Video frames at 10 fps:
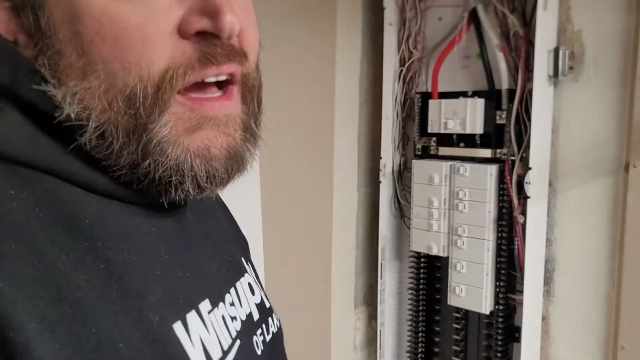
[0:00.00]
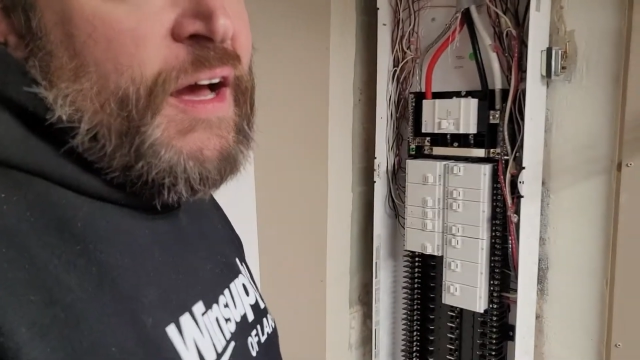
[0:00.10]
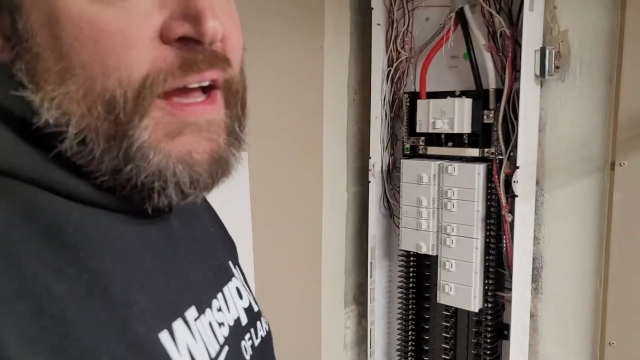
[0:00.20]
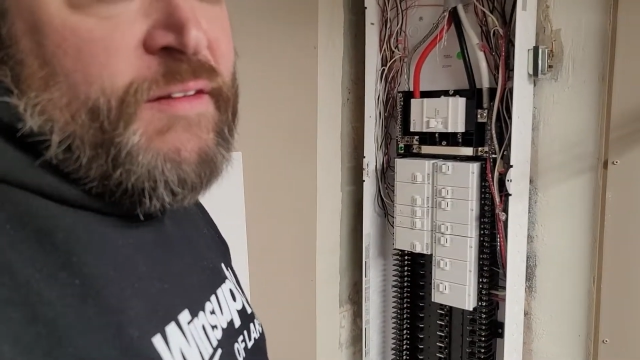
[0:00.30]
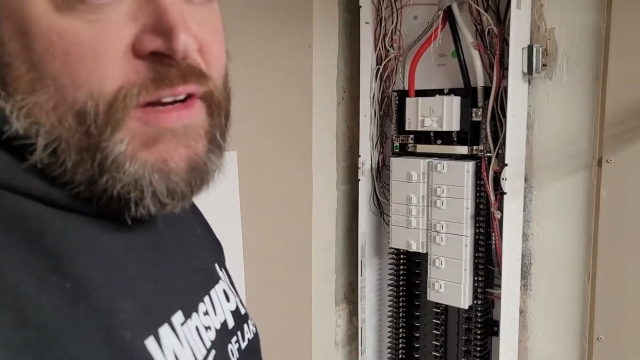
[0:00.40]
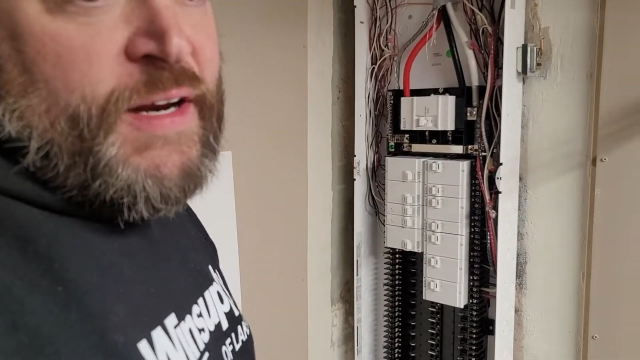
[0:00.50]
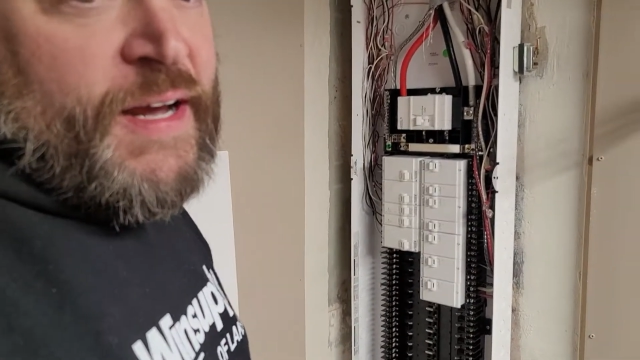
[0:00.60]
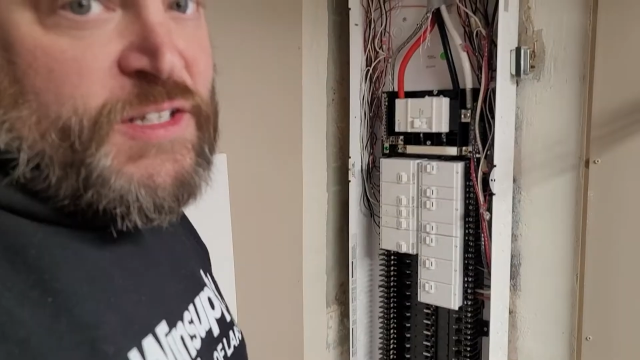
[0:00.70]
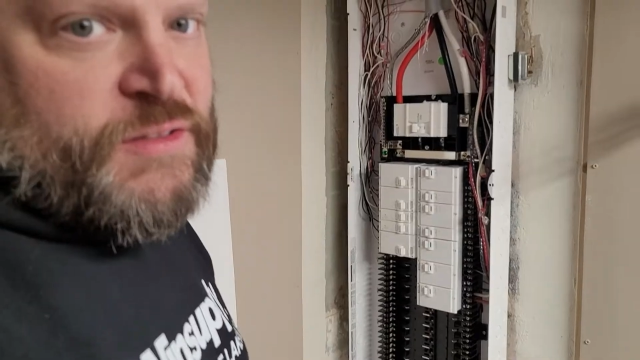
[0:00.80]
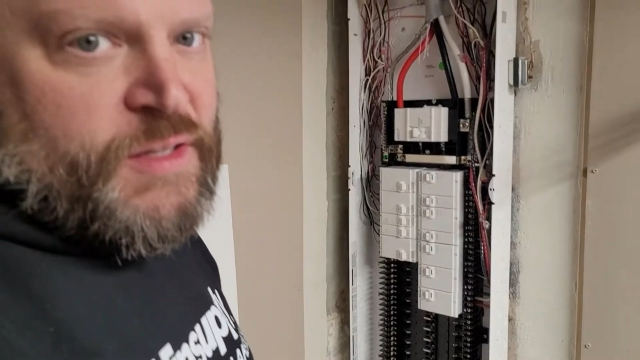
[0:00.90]
I have not
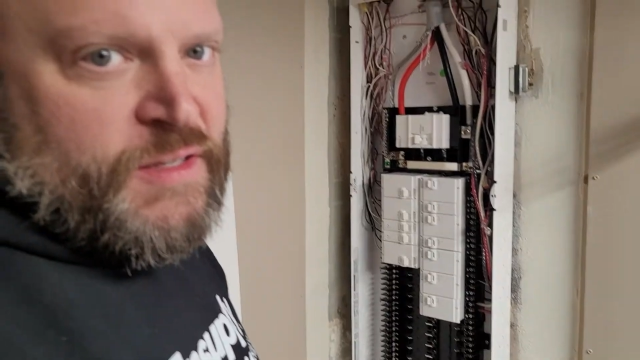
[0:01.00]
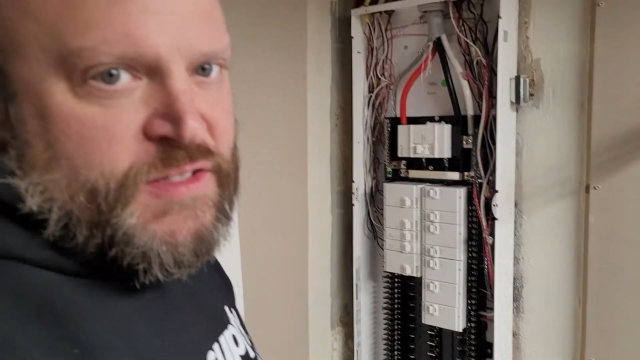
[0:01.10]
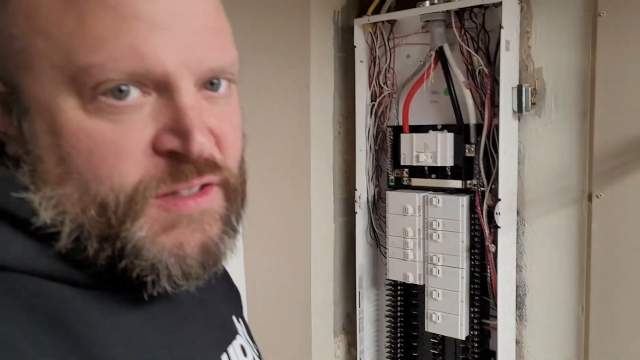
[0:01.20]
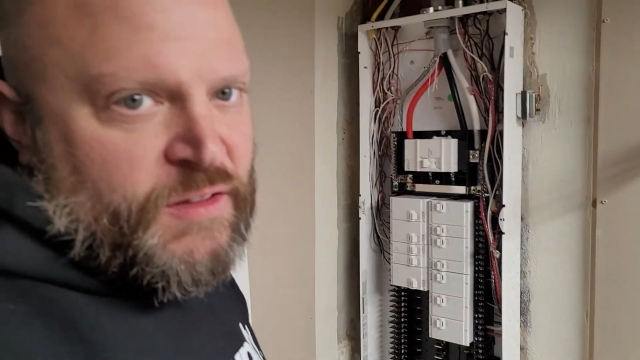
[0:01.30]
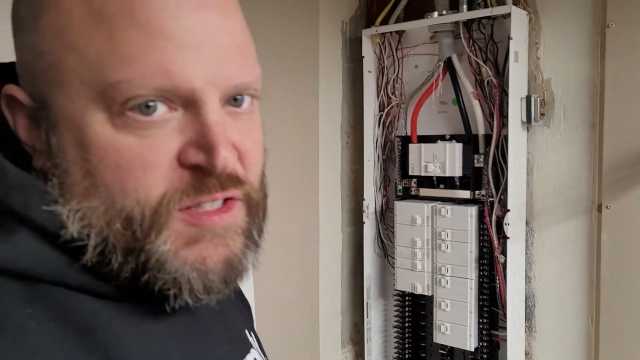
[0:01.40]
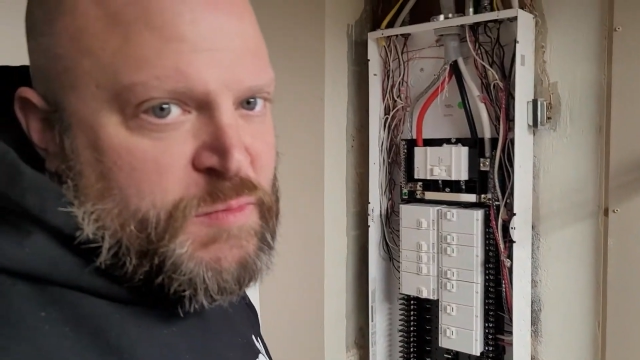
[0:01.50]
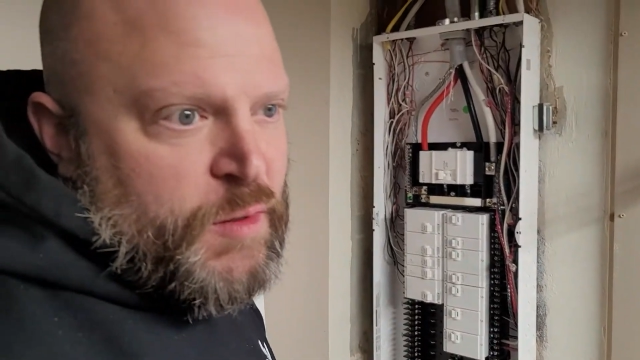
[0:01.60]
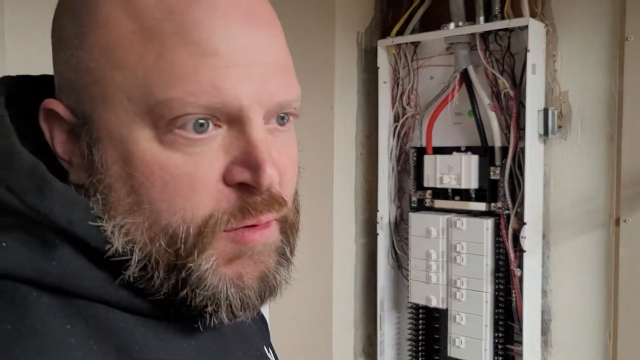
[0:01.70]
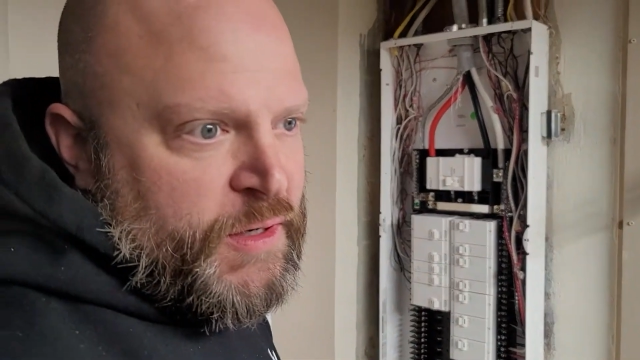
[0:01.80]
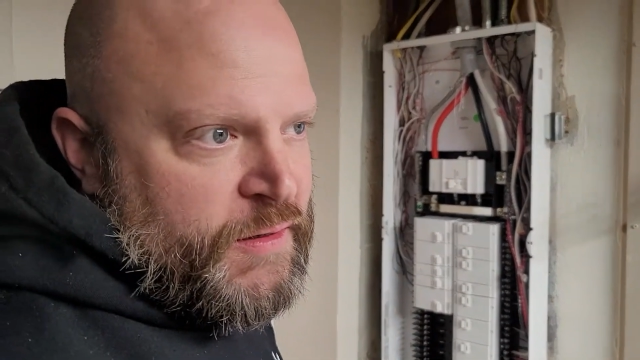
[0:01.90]
actually installed a smart
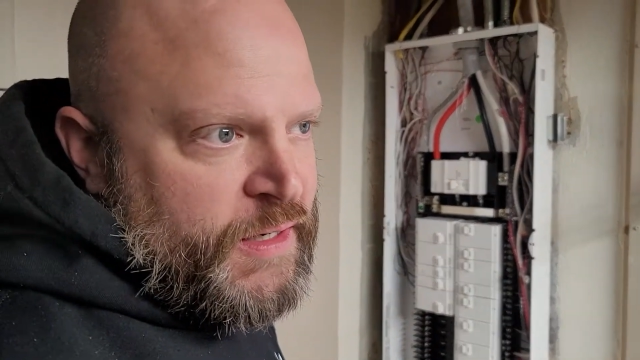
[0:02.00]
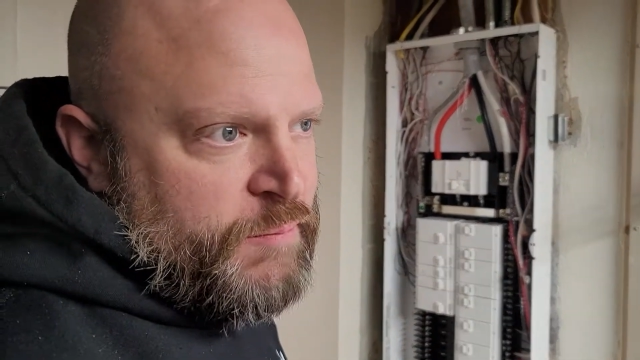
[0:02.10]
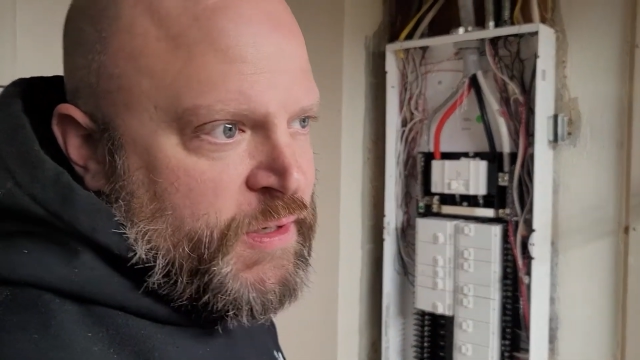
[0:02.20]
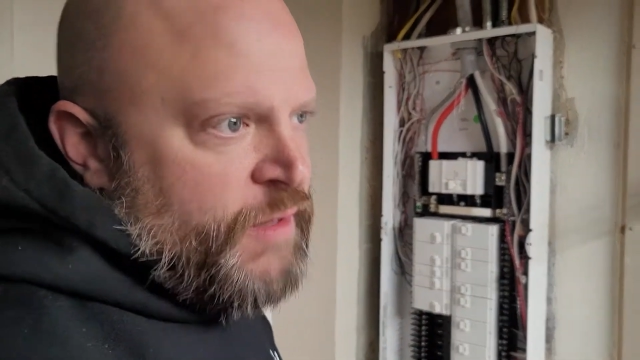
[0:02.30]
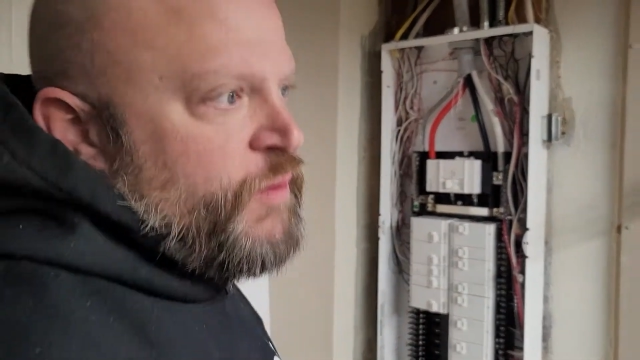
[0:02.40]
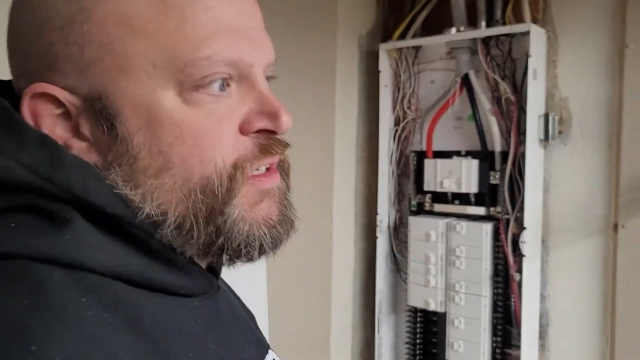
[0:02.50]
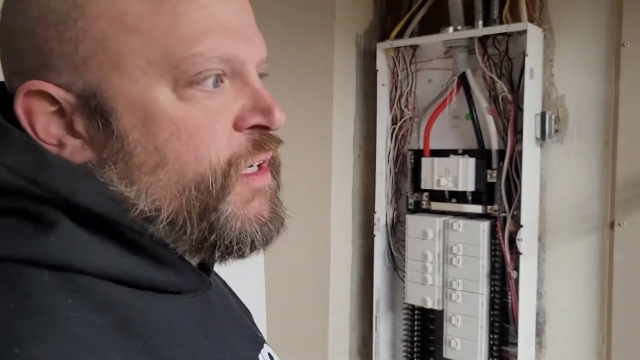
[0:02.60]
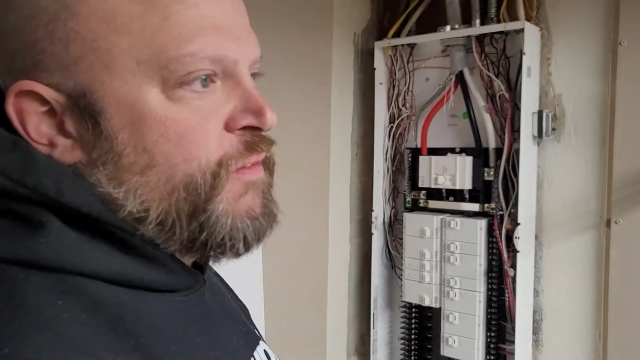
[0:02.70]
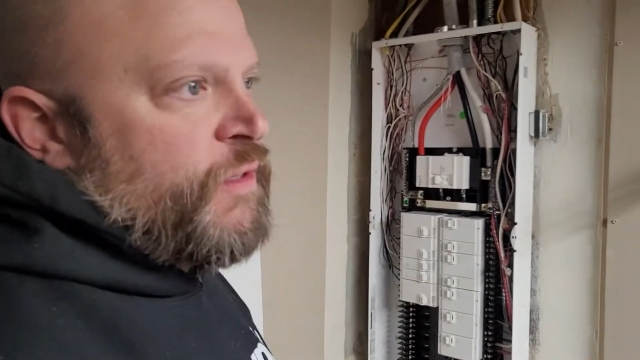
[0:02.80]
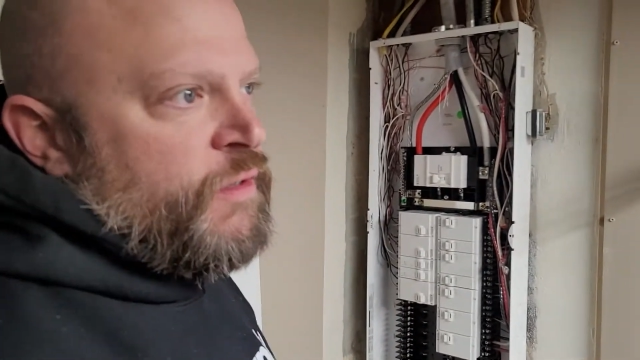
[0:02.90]
breaker yet, but I always give
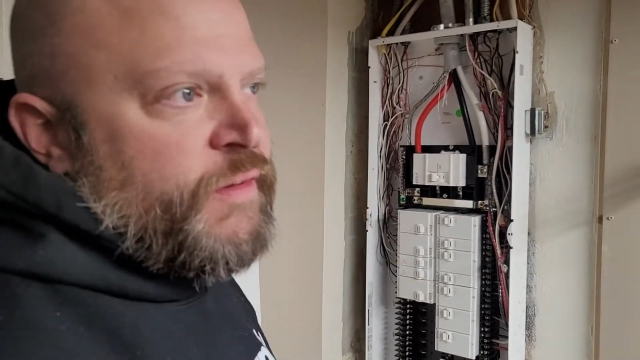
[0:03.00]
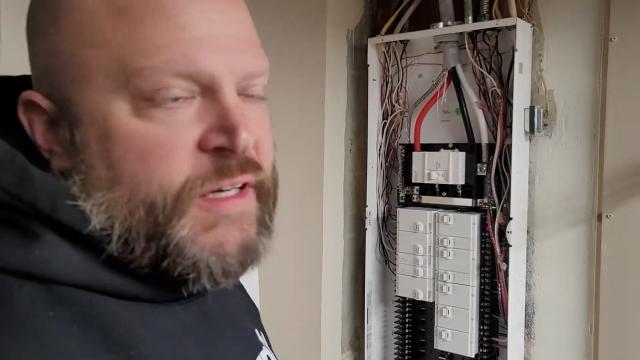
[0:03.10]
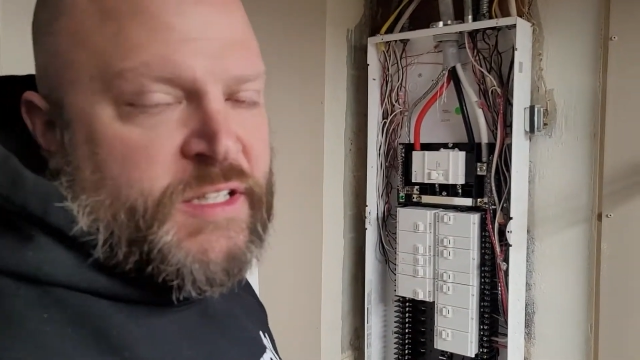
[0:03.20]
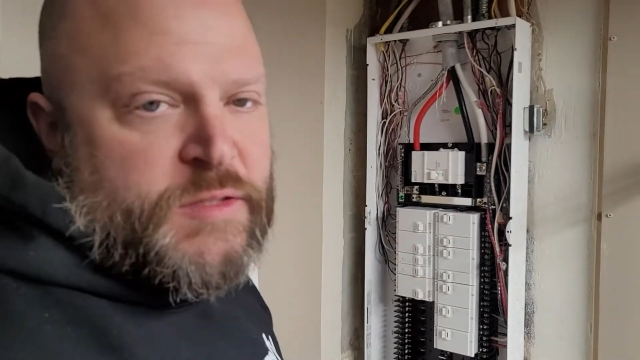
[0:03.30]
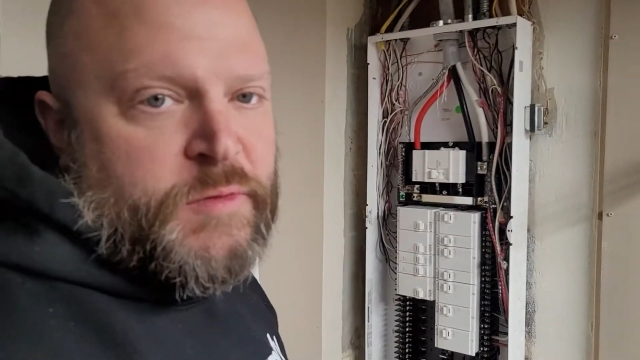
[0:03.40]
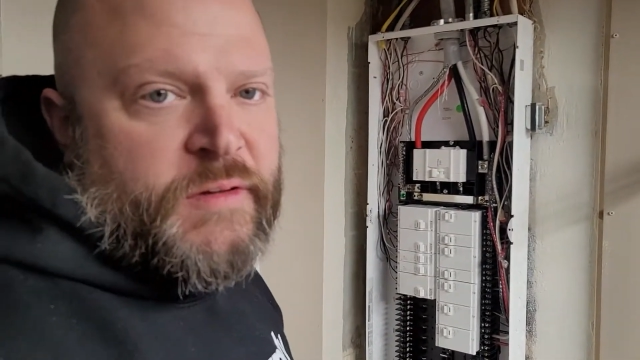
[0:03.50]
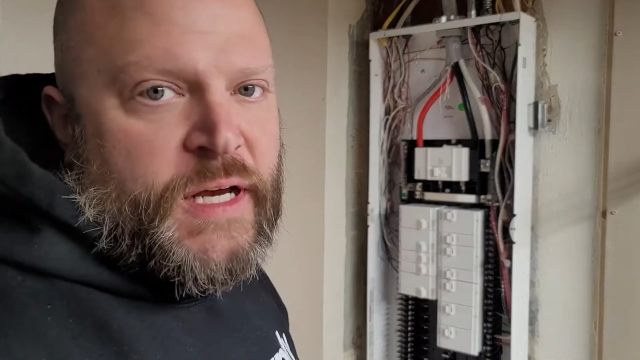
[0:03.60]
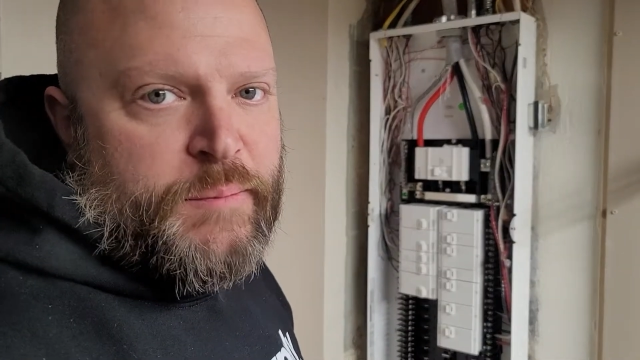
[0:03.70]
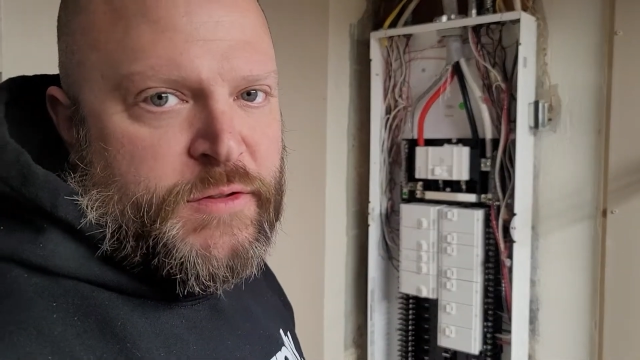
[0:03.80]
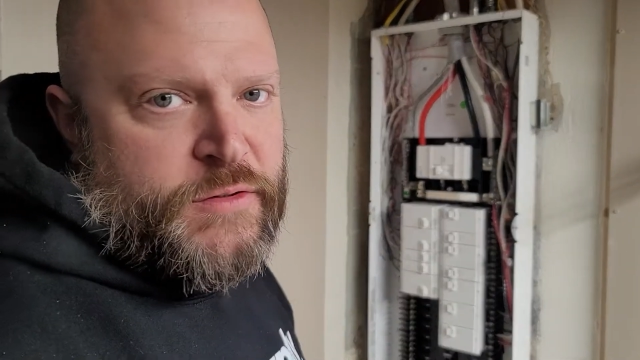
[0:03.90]
a, uh, the customer the
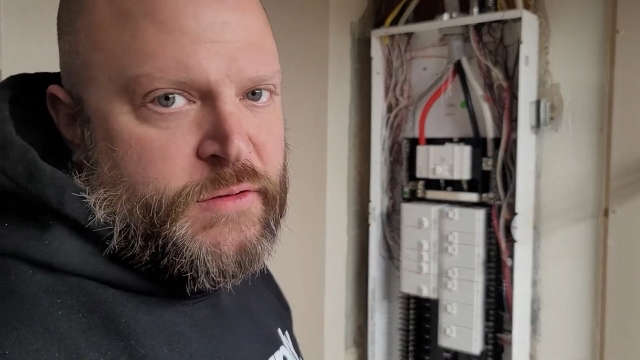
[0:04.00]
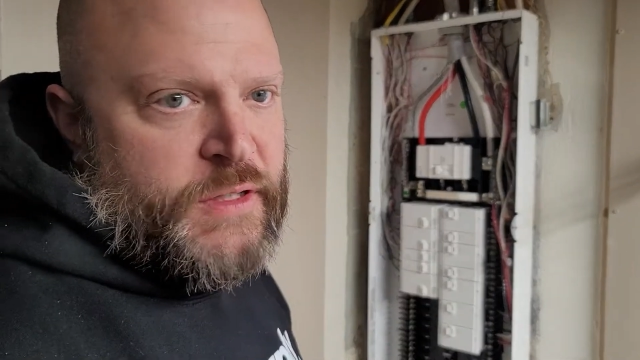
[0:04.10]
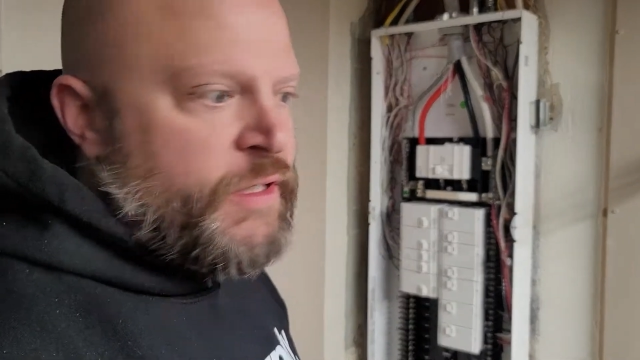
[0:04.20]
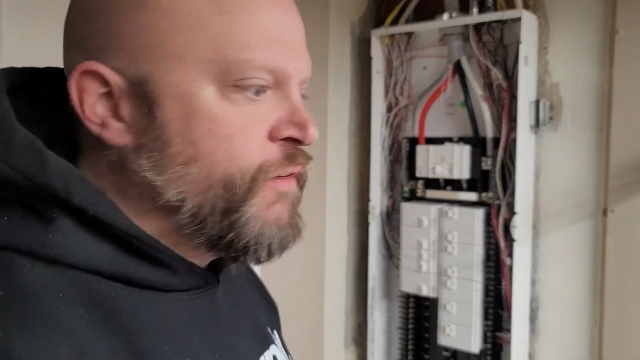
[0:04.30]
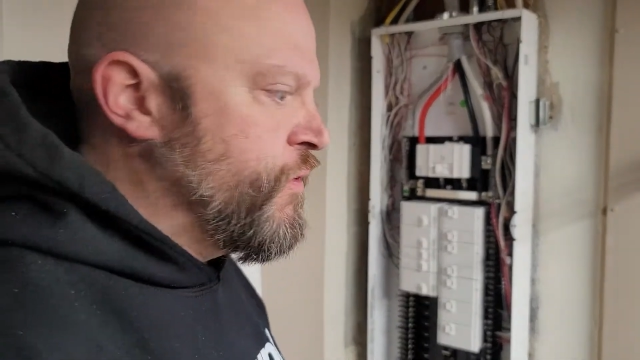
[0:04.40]
opportunity